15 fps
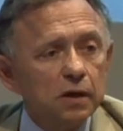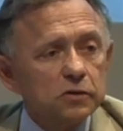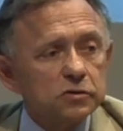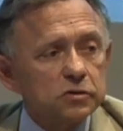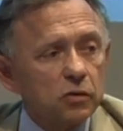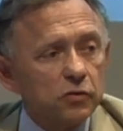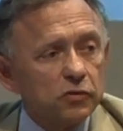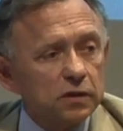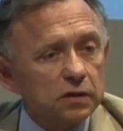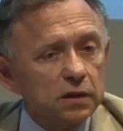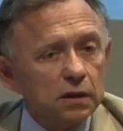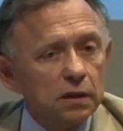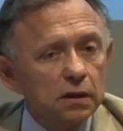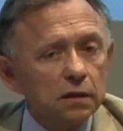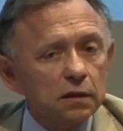so that
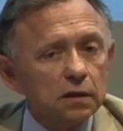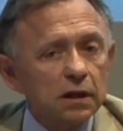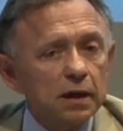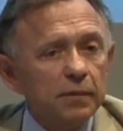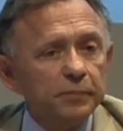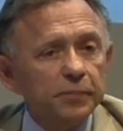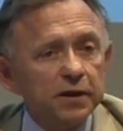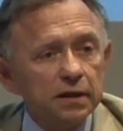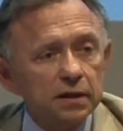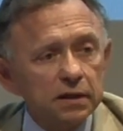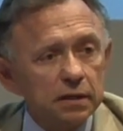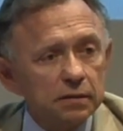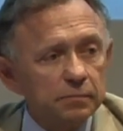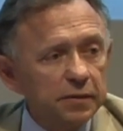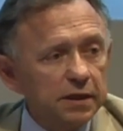the company
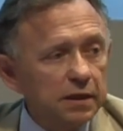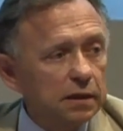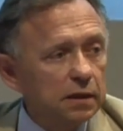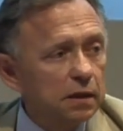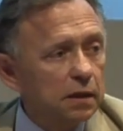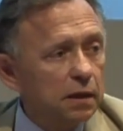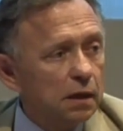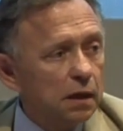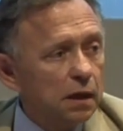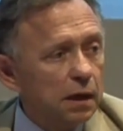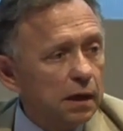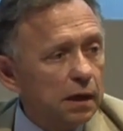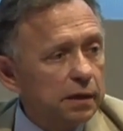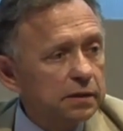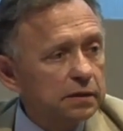can be
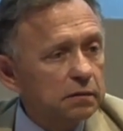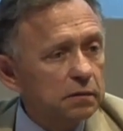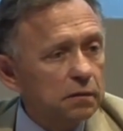uh,